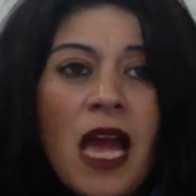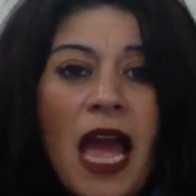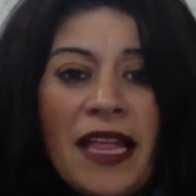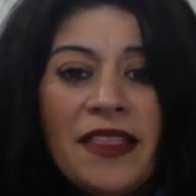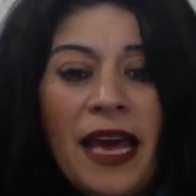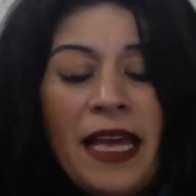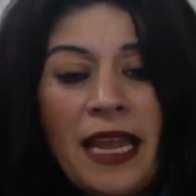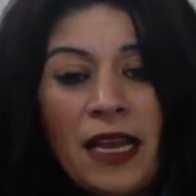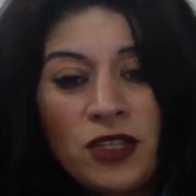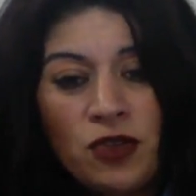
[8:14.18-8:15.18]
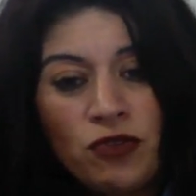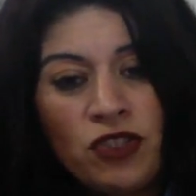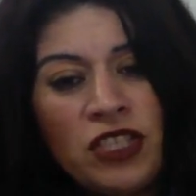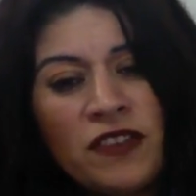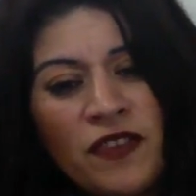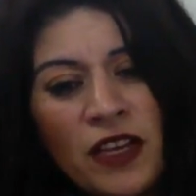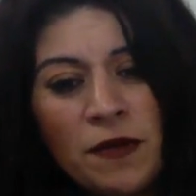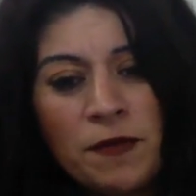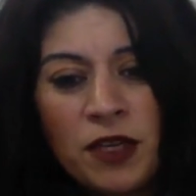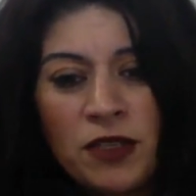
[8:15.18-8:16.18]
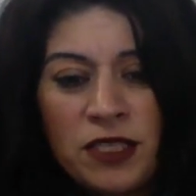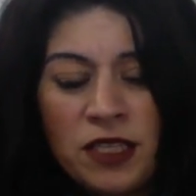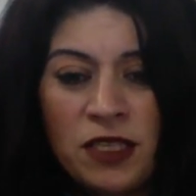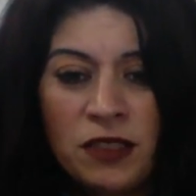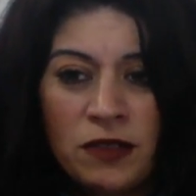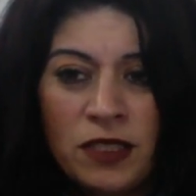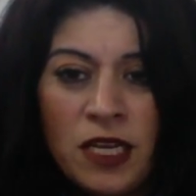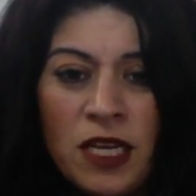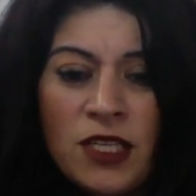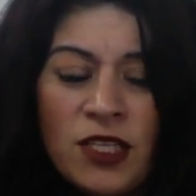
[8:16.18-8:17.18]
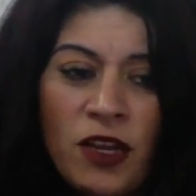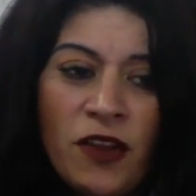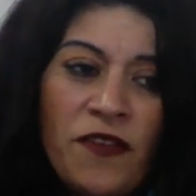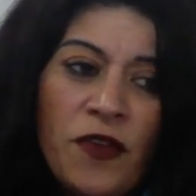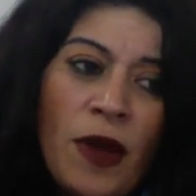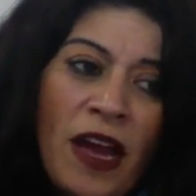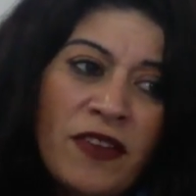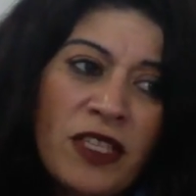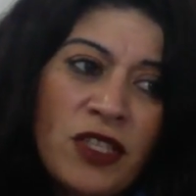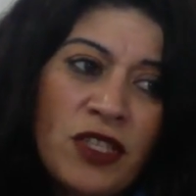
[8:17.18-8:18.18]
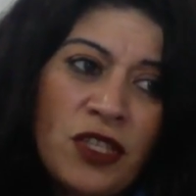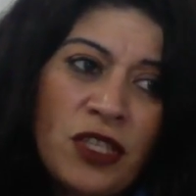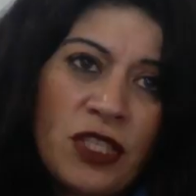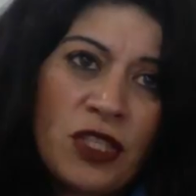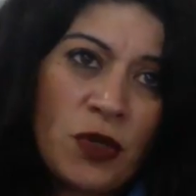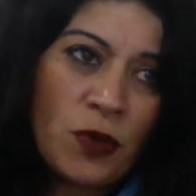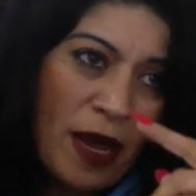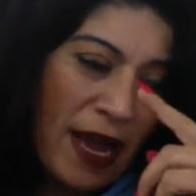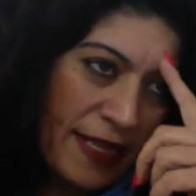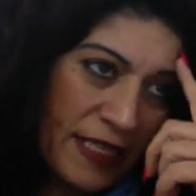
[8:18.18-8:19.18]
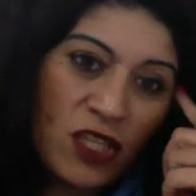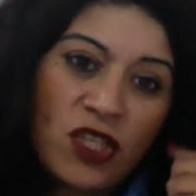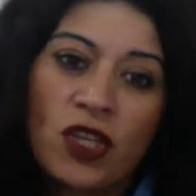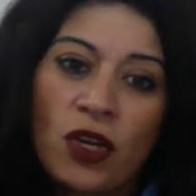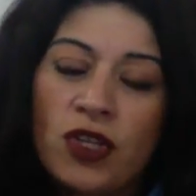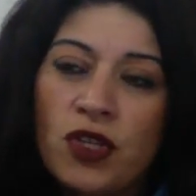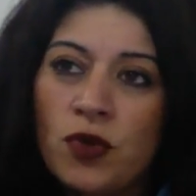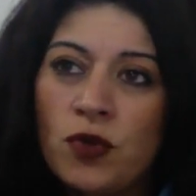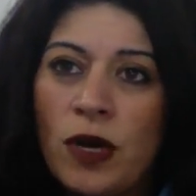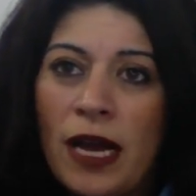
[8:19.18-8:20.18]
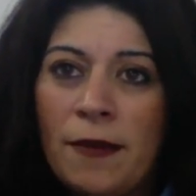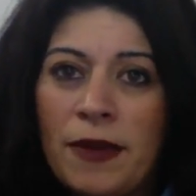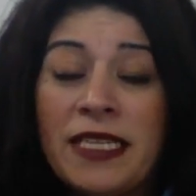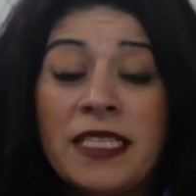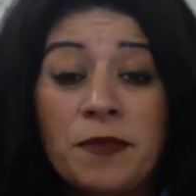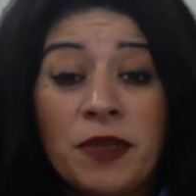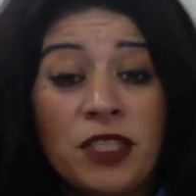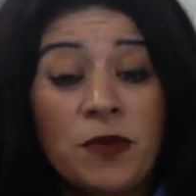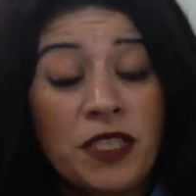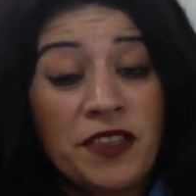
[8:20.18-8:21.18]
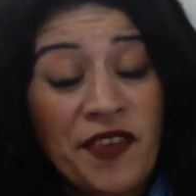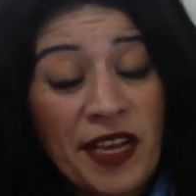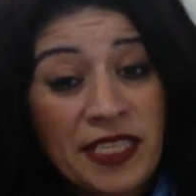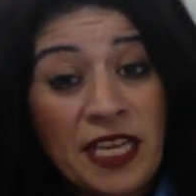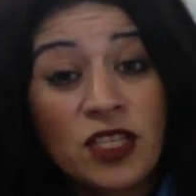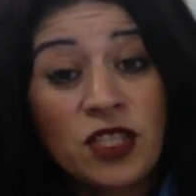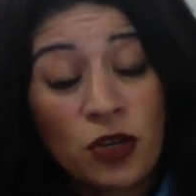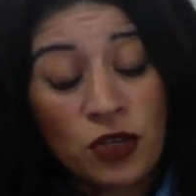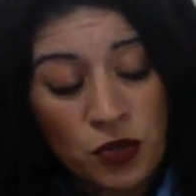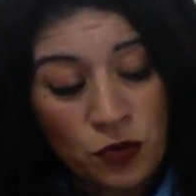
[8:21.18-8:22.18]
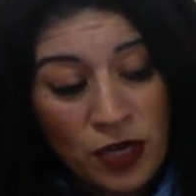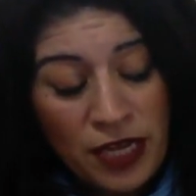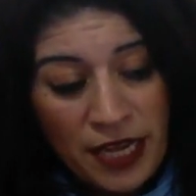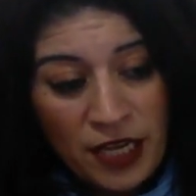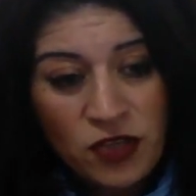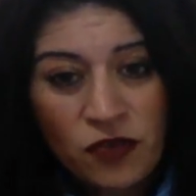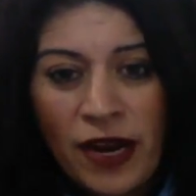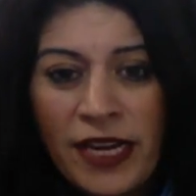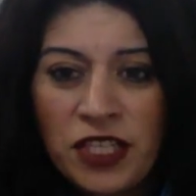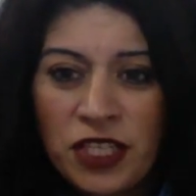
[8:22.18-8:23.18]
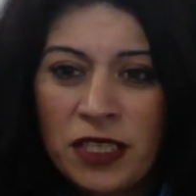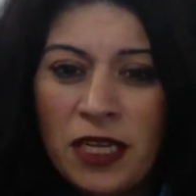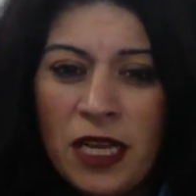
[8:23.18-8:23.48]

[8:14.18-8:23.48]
And that allows children to develop those skills. So if you have a student who has a disability which affects their social interaction,